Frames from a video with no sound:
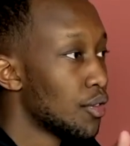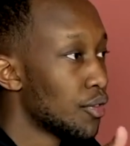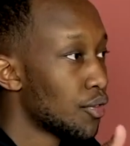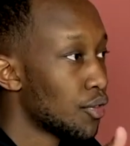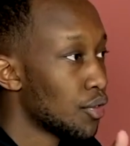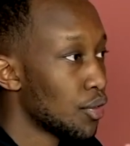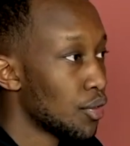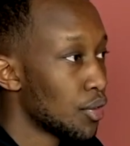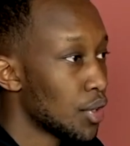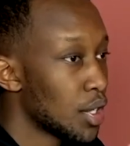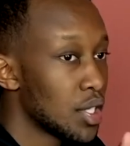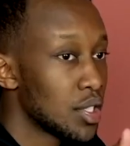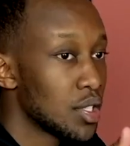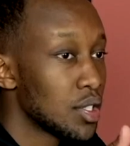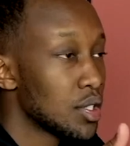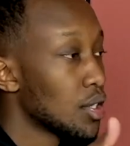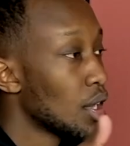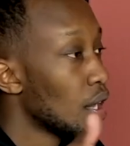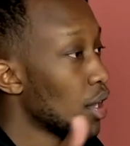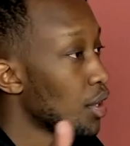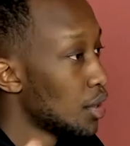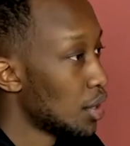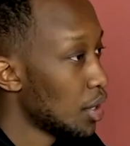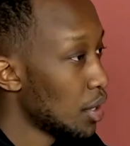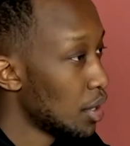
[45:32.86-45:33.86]
see it
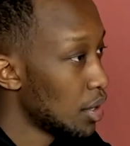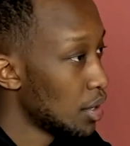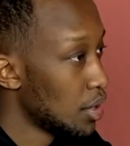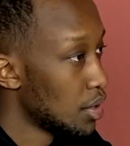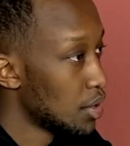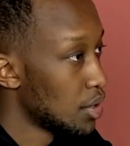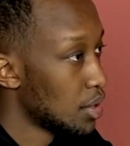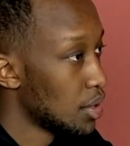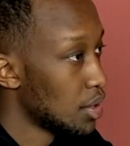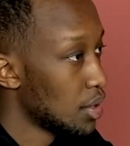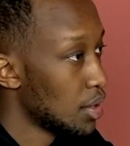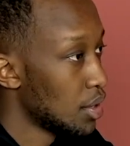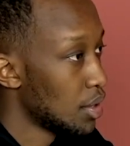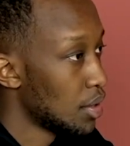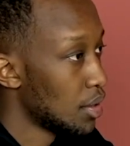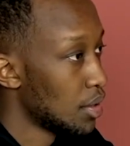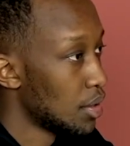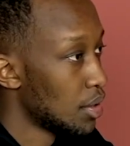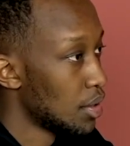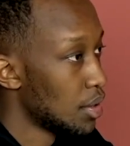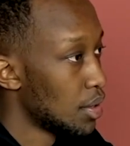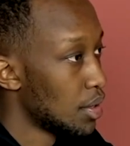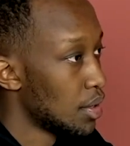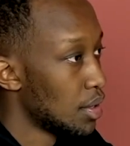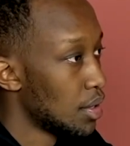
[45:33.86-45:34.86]
because it's not theirs,
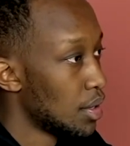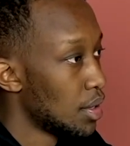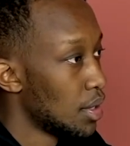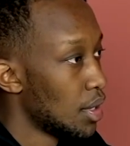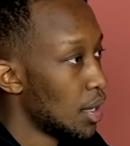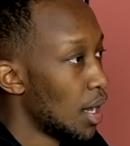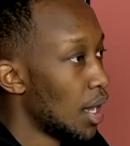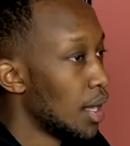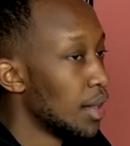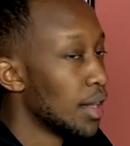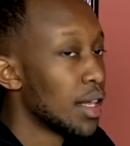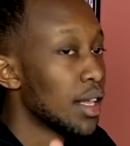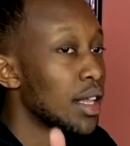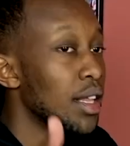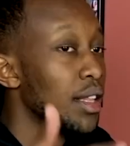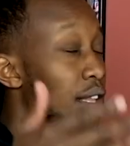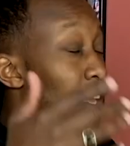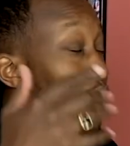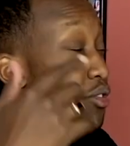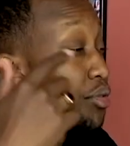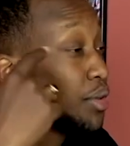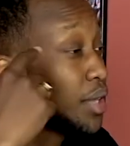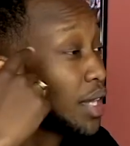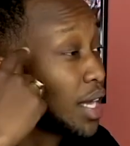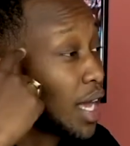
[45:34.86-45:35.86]
you know. And
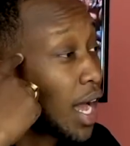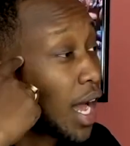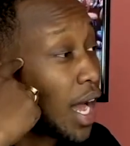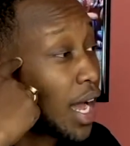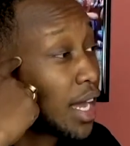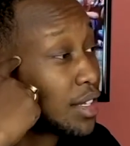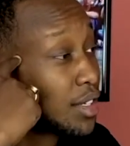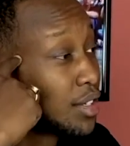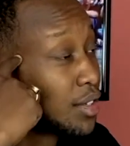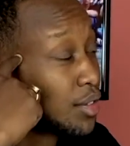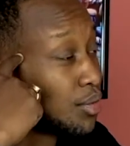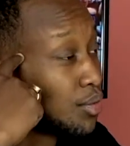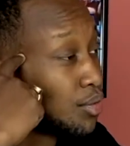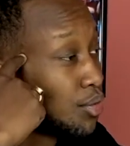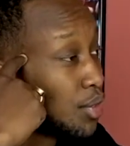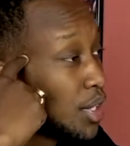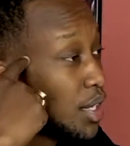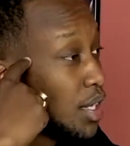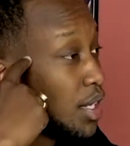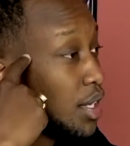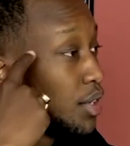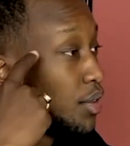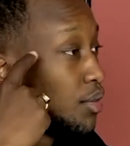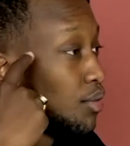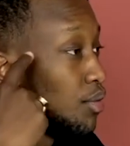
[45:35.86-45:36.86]
like that's one thing I had
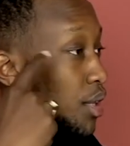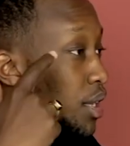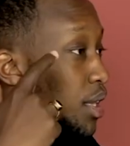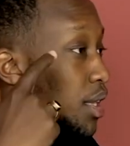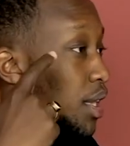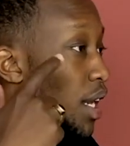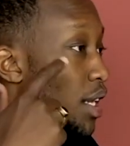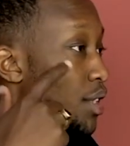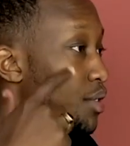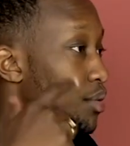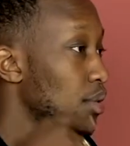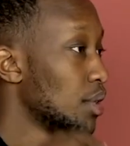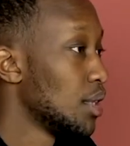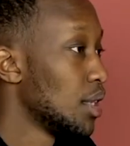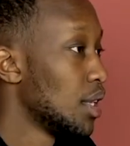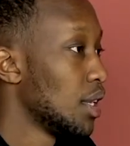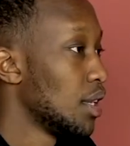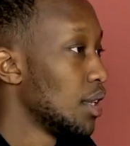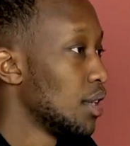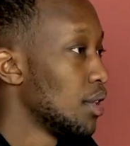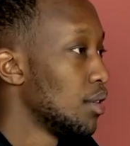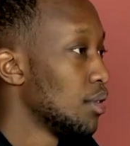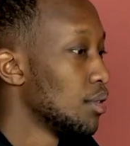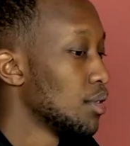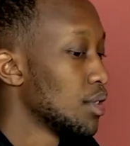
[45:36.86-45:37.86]
to really realize
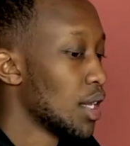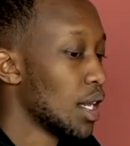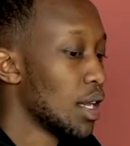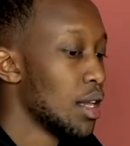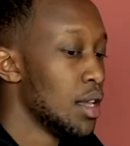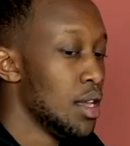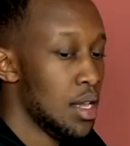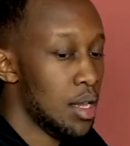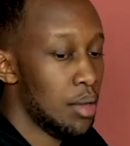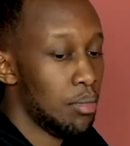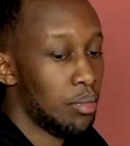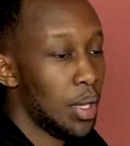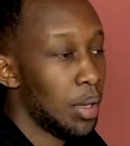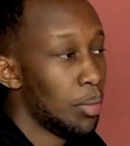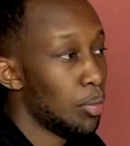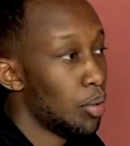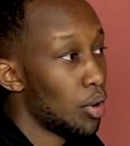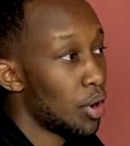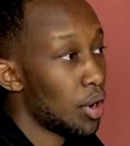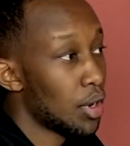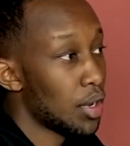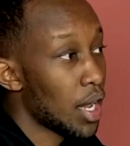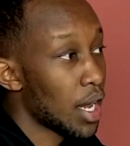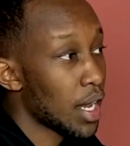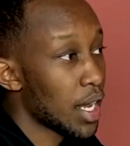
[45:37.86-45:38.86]
one day, you know. It's like
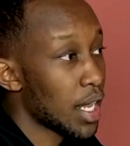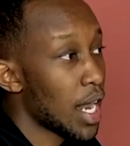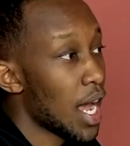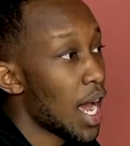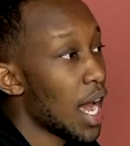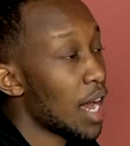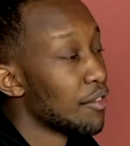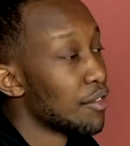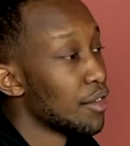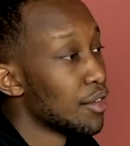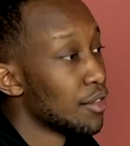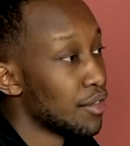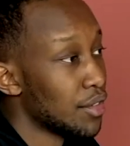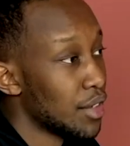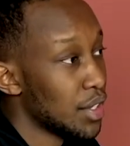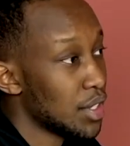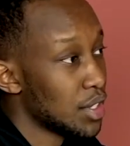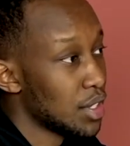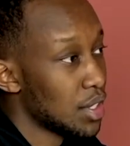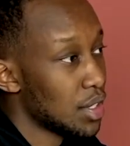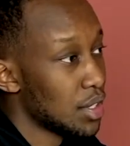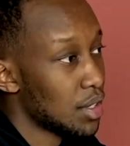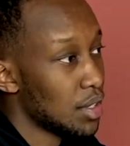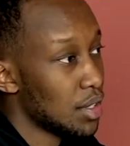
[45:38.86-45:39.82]
people are not gonna have your